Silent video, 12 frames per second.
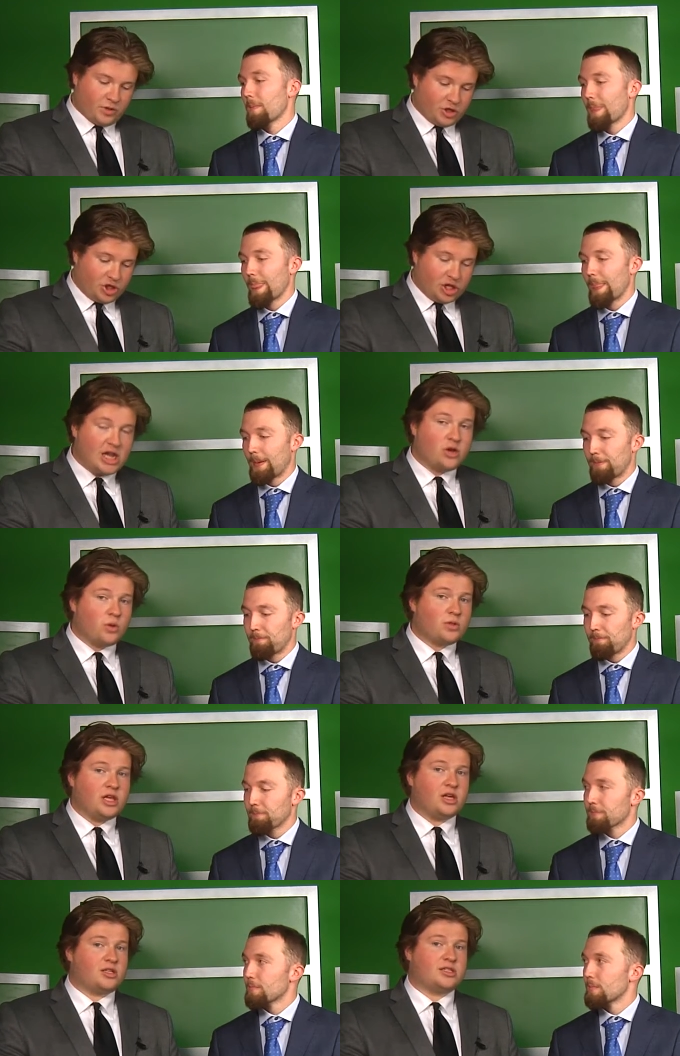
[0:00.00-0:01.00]

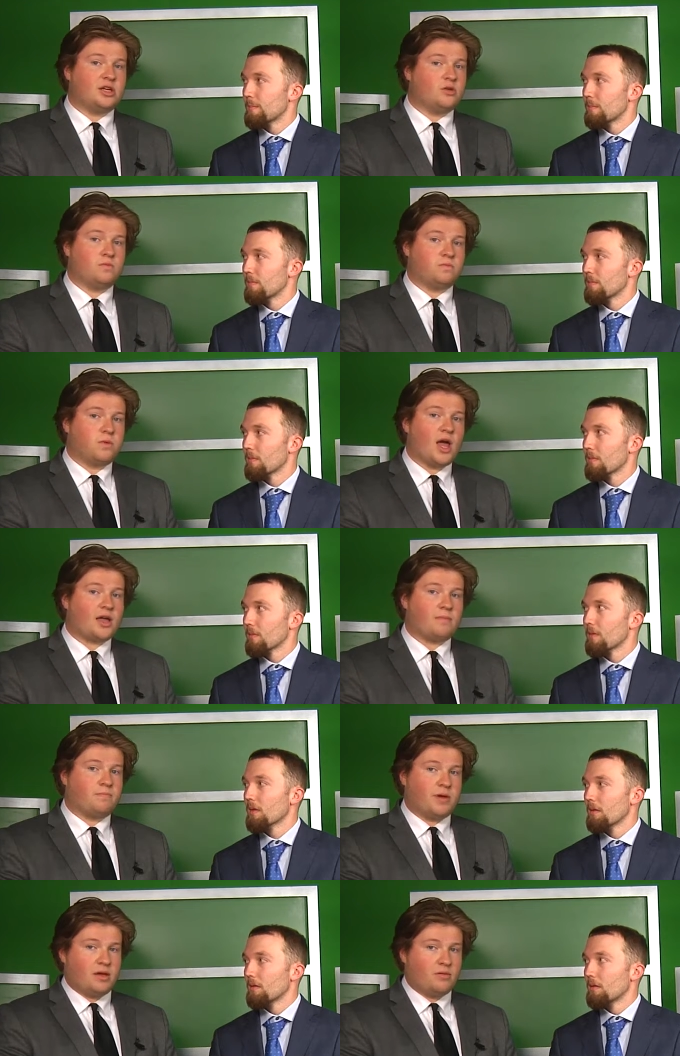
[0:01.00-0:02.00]
Speaker 1: genuinely could still,
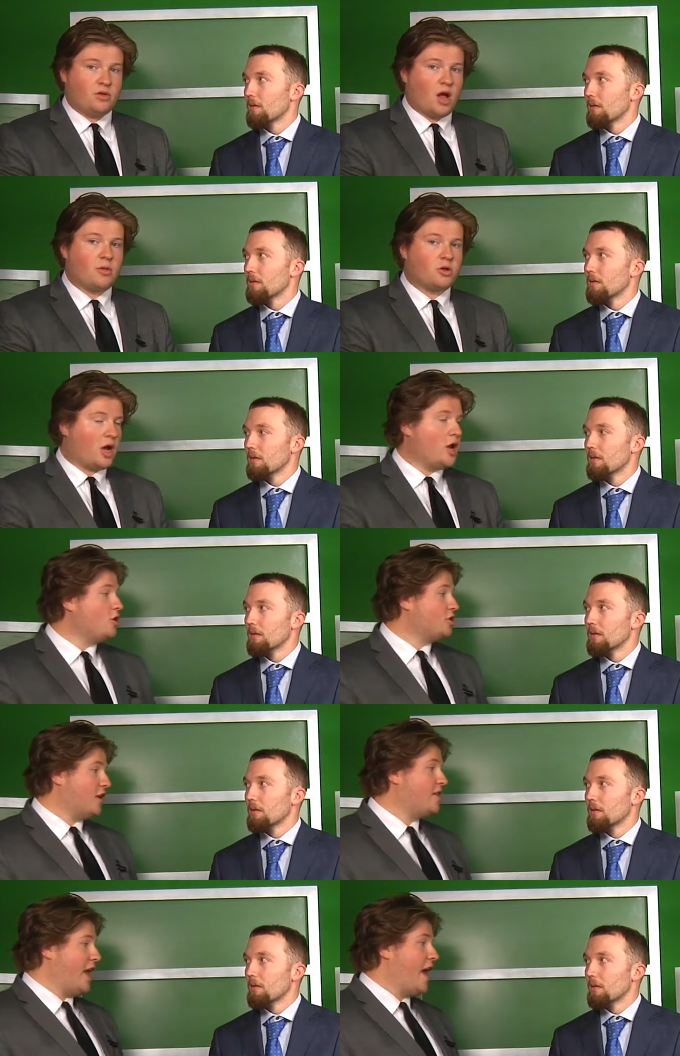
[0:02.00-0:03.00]
like, be look, I
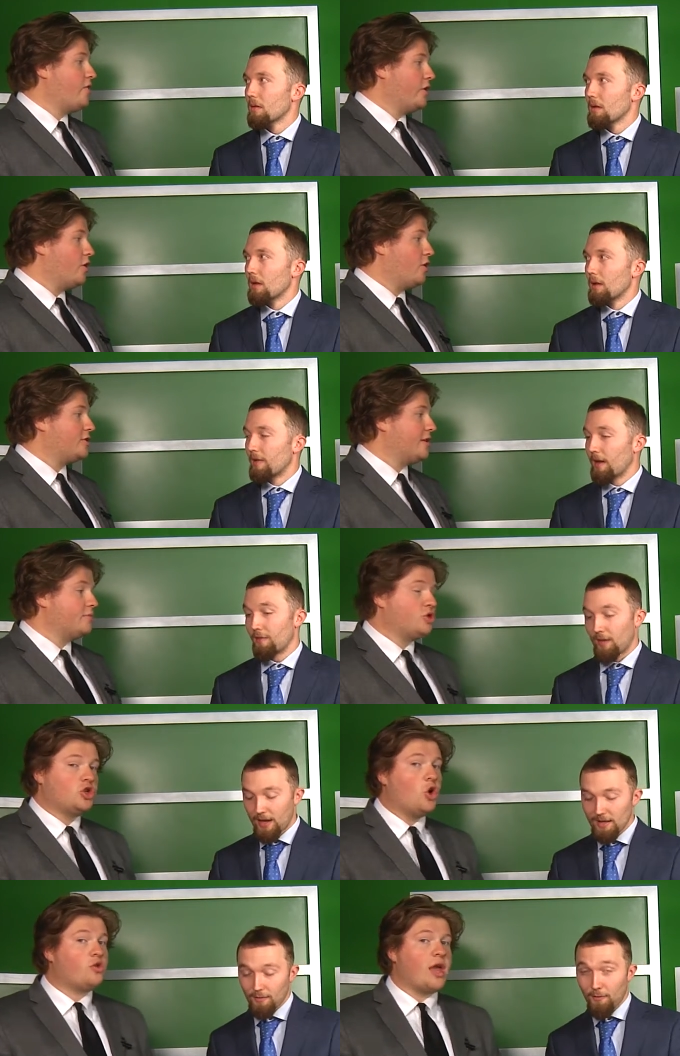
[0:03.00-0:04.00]
understand that Henry hurts them.
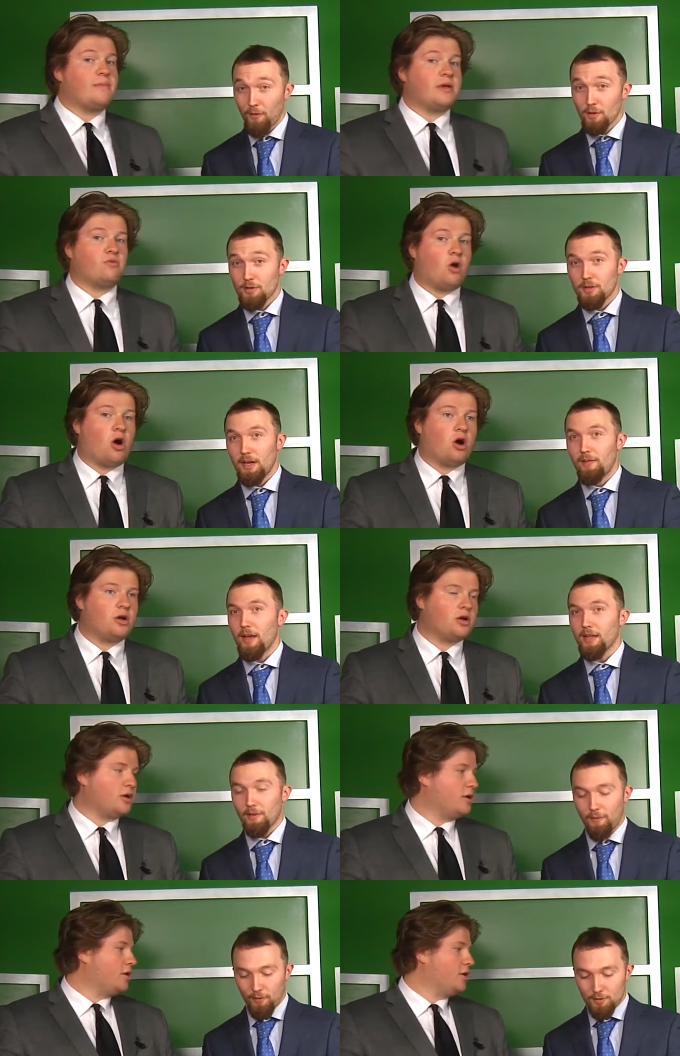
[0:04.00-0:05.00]
Don't get me wrong. If they
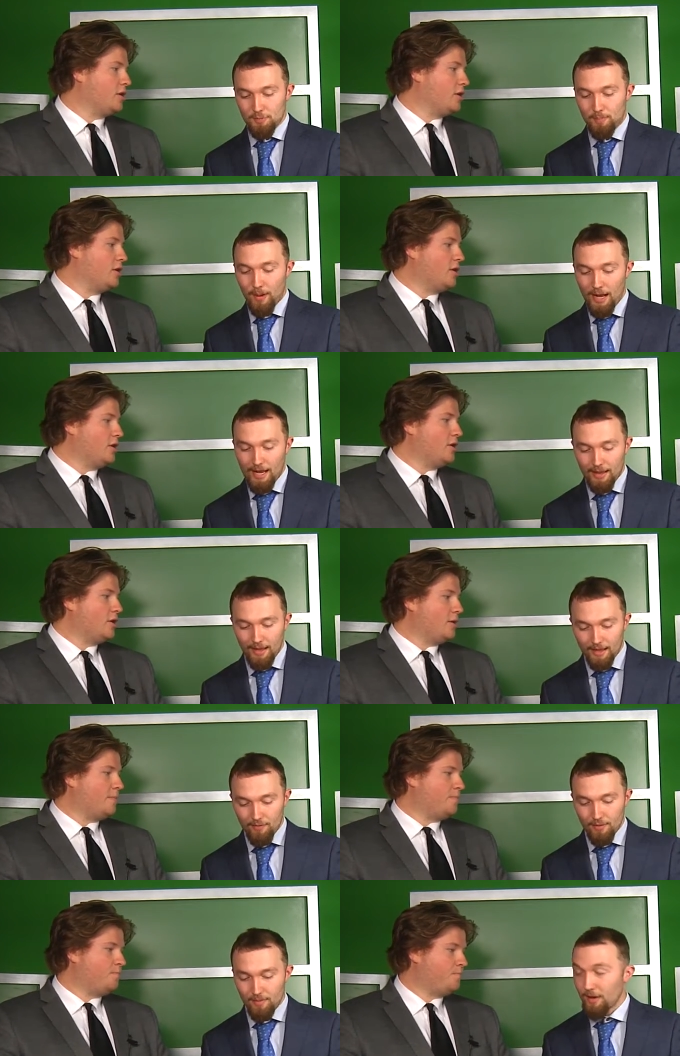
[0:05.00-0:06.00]
get the first bye, that
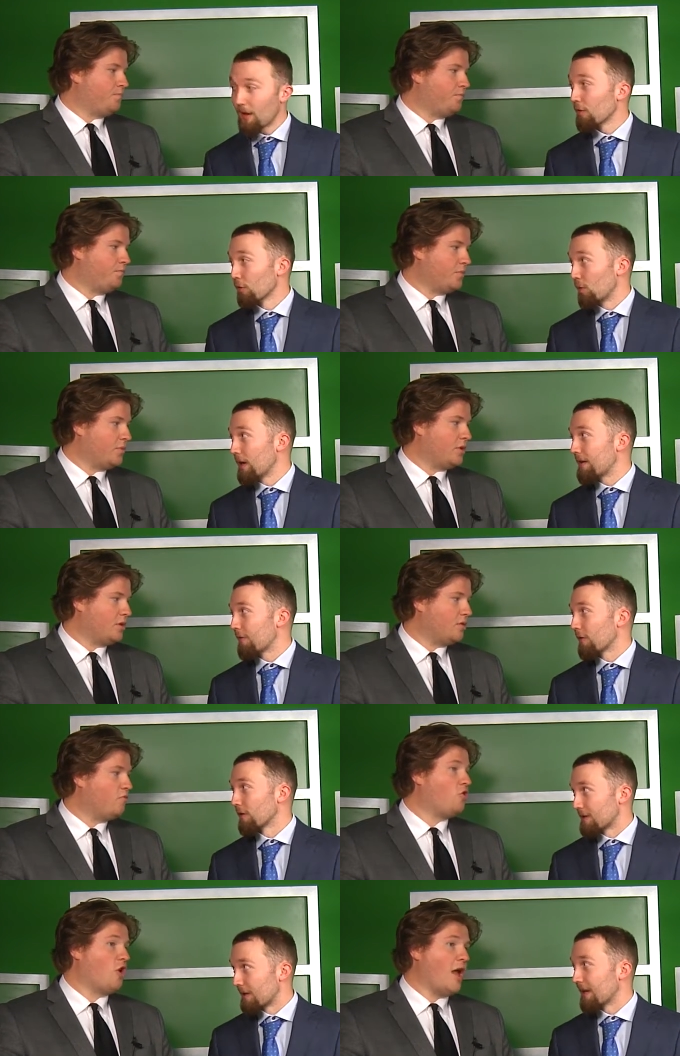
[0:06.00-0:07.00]
Speaker 2: gives them another week
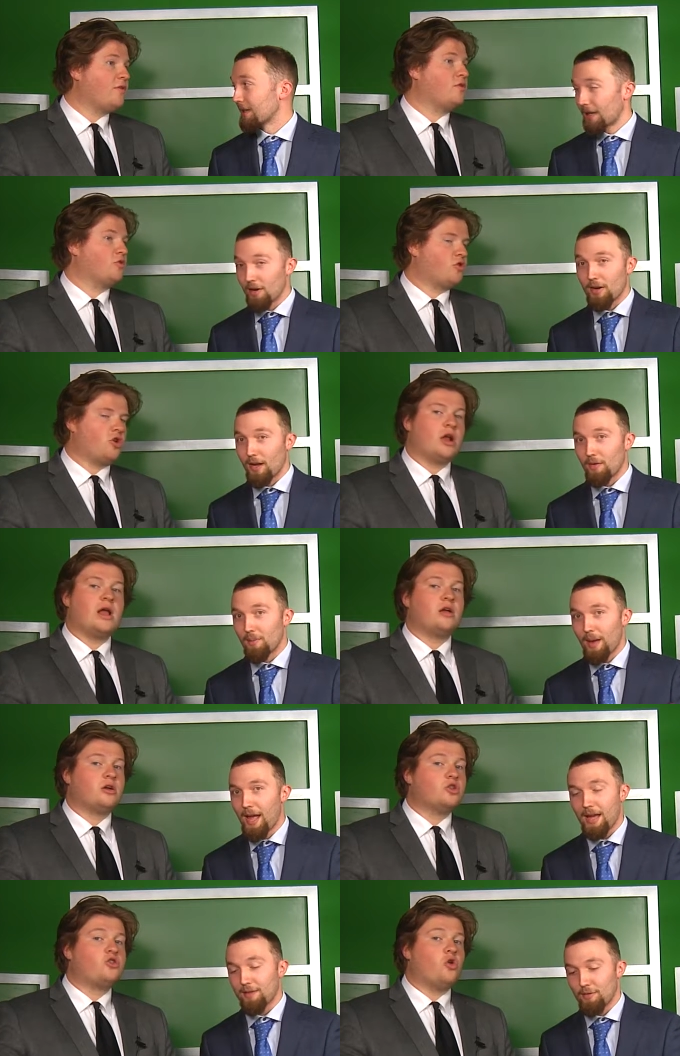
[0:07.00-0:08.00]
to
Speaker 1: get Derrick Henry
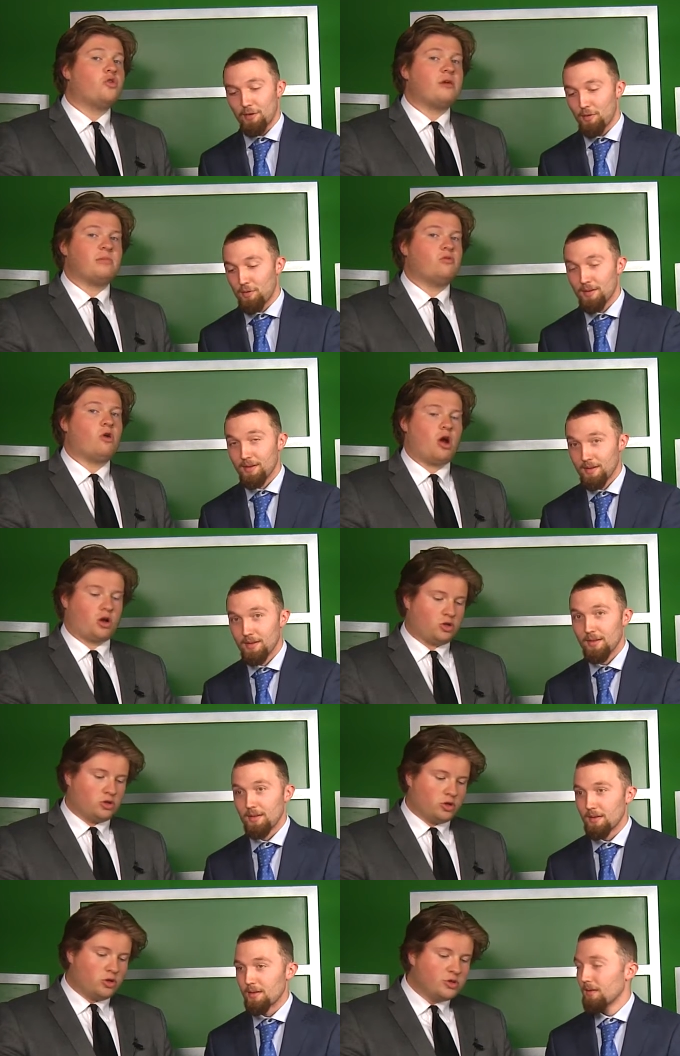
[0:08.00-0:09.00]
back. Don't get me wrong.
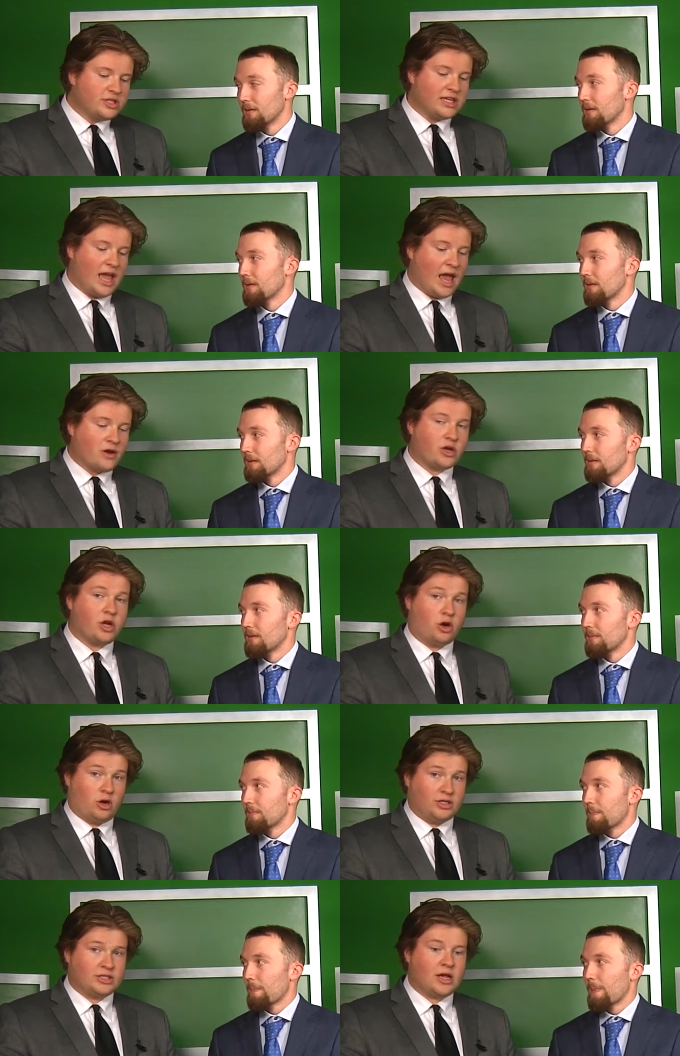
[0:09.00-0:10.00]
Losing Henry
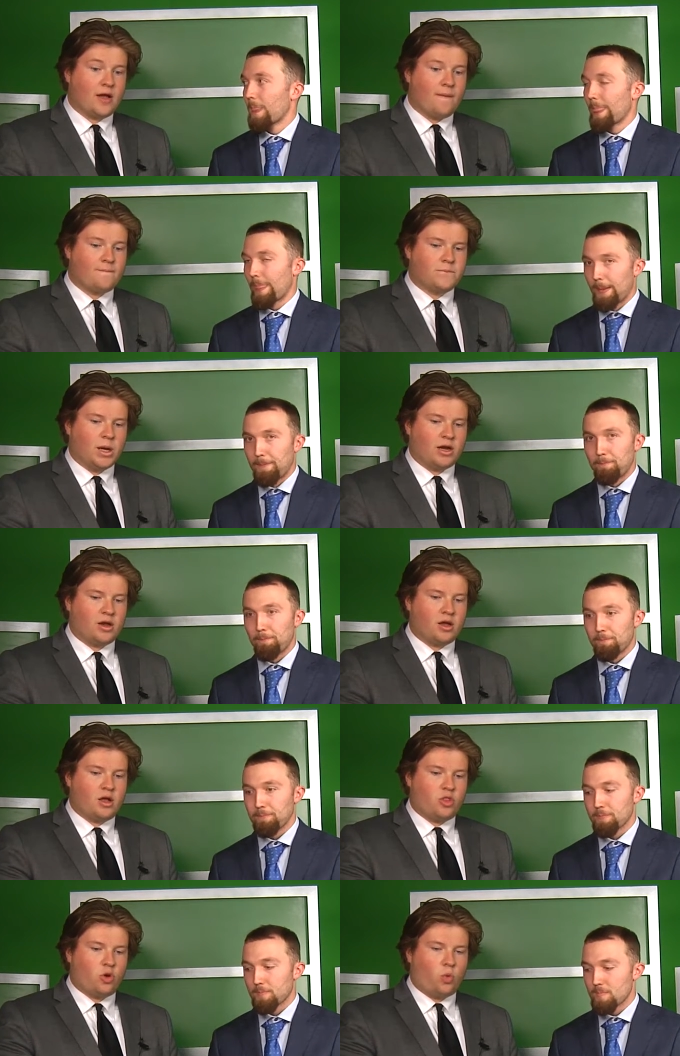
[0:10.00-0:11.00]
hurts, but
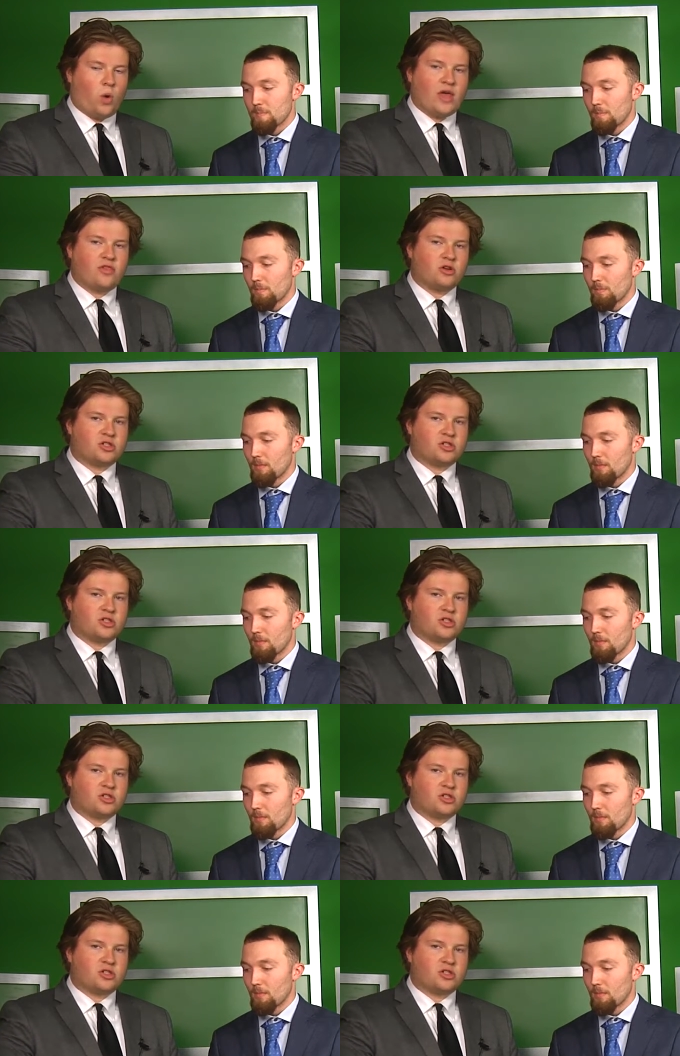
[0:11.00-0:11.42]
the way their